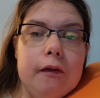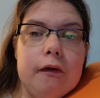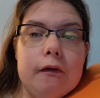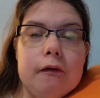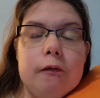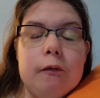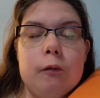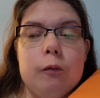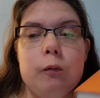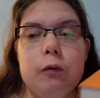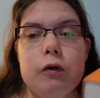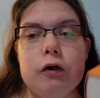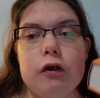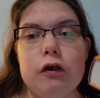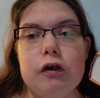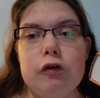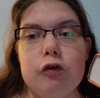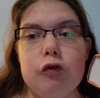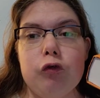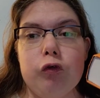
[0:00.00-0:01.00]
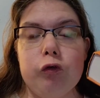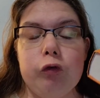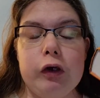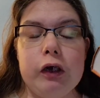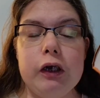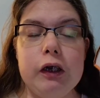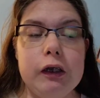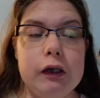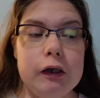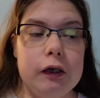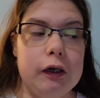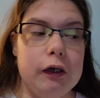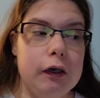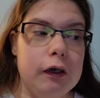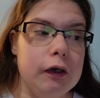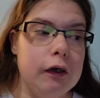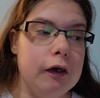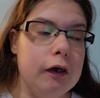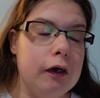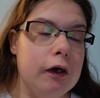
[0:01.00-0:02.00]
this was
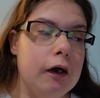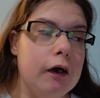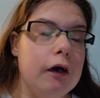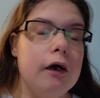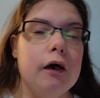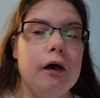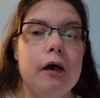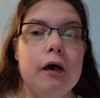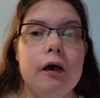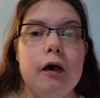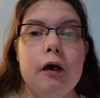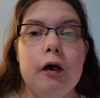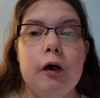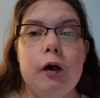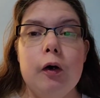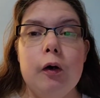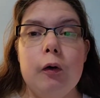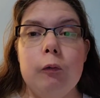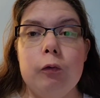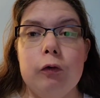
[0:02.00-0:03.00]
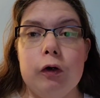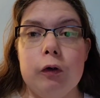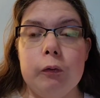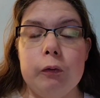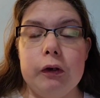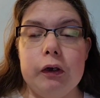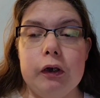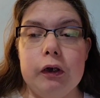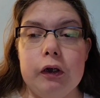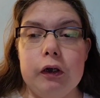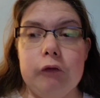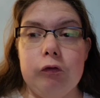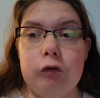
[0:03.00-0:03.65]
crazy. Whirlwind